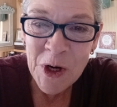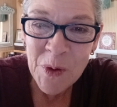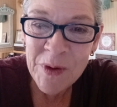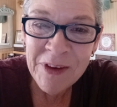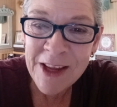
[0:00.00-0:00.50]

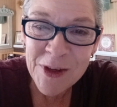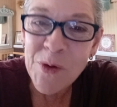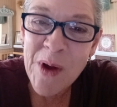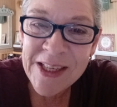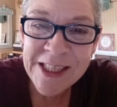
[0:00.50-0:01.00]
We've got the
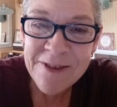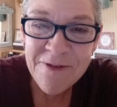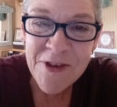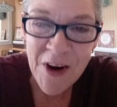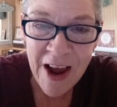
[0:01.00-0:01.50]
rest of
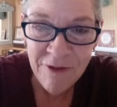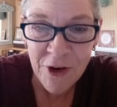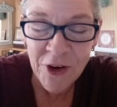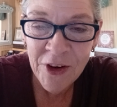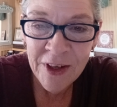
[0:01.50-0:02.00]

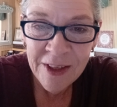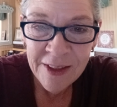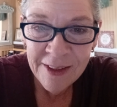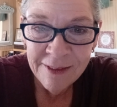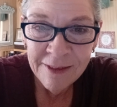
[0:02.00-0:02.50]
forever.
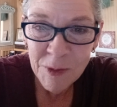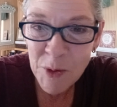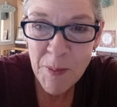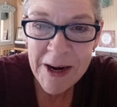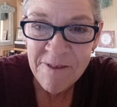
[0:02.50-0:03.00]

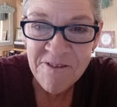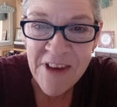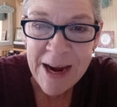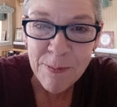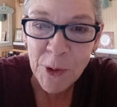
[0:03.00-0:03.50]
We're but a
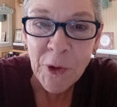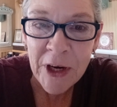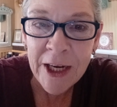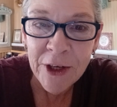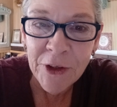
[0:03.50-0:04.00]
vapor
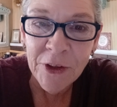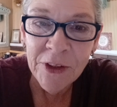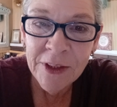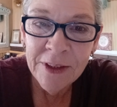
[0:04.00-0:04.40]
here.